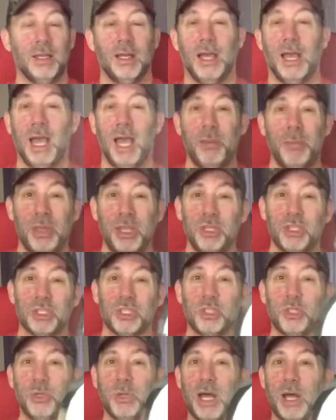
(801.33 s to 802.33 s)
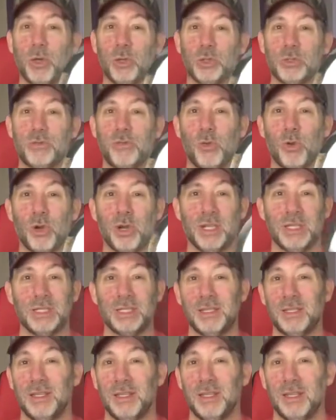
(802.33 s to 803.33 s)
I paid just $2 for
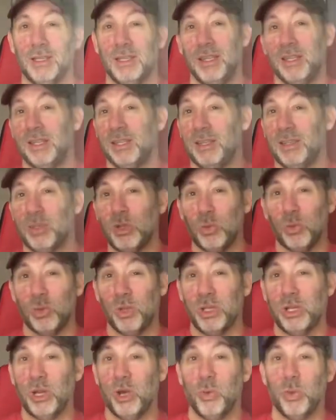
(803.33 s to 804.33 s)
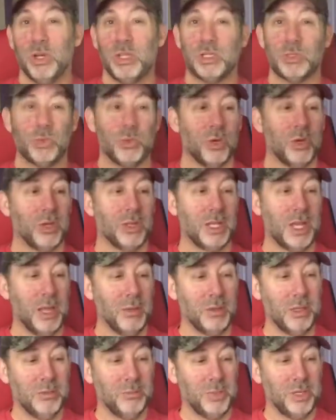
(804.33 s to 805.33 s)
it. Don't really know what it's worth.
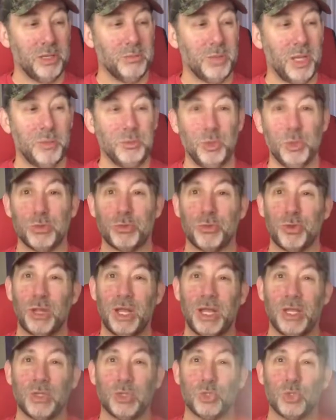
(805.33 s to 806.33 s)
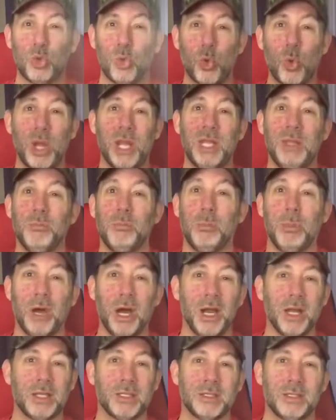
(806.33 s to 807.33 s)
I'm going to put it in my booth for like 20
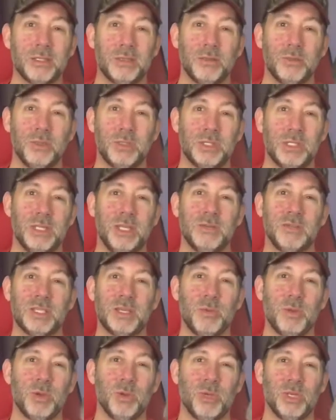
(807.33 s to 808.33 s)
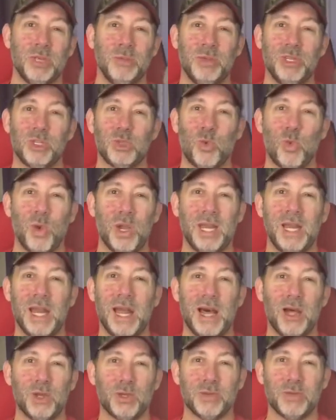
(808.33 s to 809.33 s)
bucks. We'll see if someone will give me
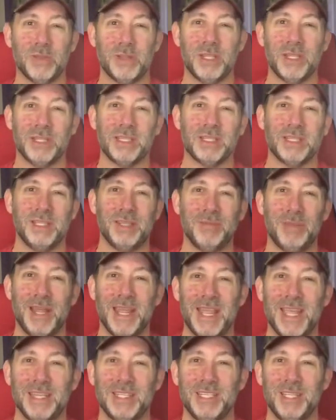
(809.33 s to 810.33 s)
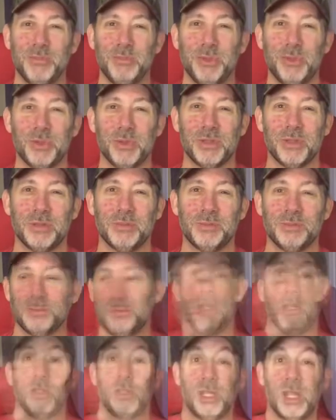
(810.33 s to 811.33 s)
$20 for this in my antique booth.
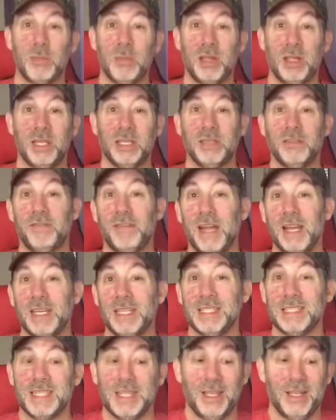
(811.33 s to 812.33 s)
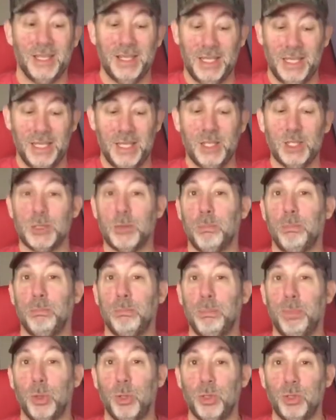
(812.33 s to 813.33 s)
Another game I like to find and sell is
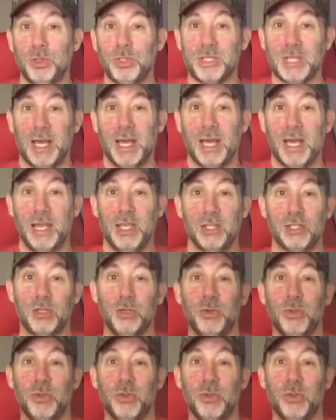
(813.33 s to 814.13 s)
Bullseye. So